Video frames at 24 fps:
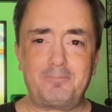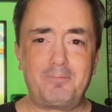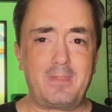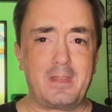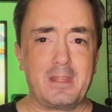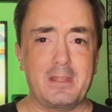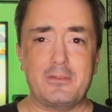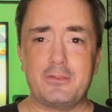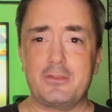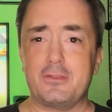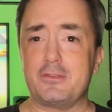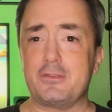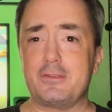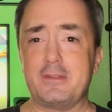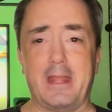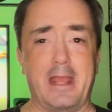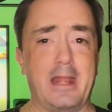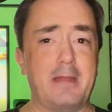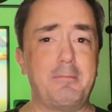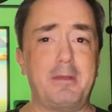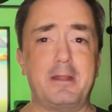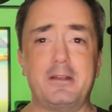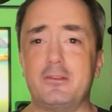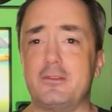This is an
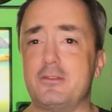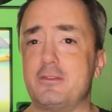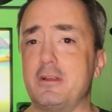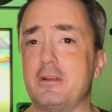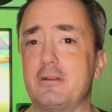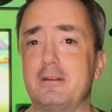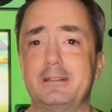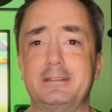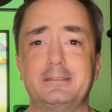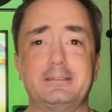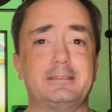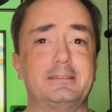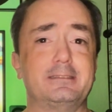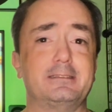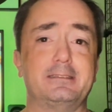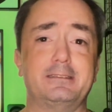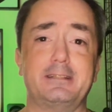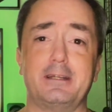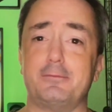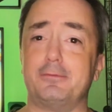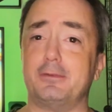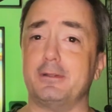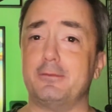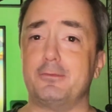animated series,
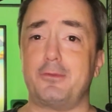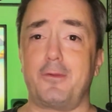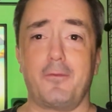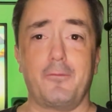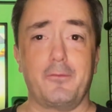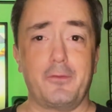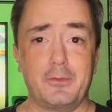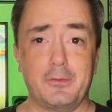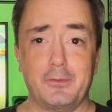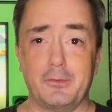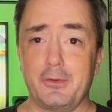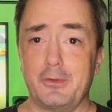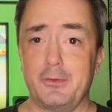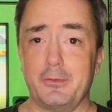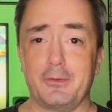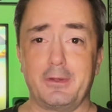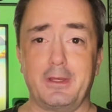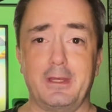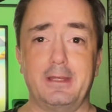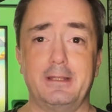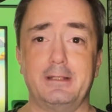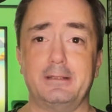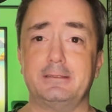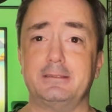definitely for the little
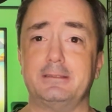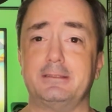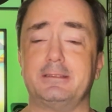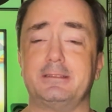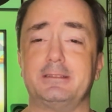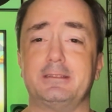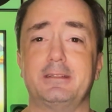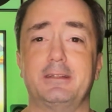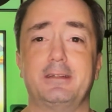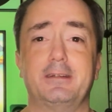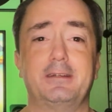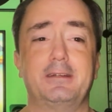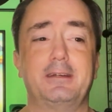kids.